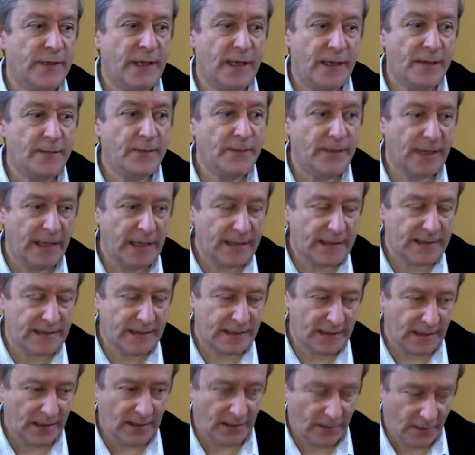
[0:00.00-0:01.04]
the
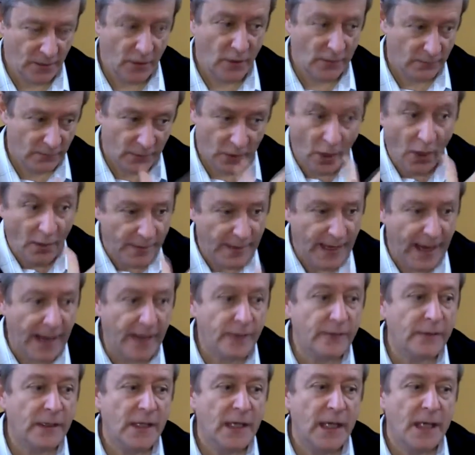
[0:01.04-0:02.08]
Olympics, gone
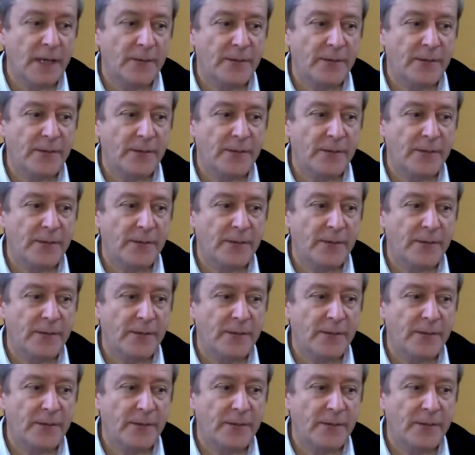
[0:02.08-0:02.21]
now,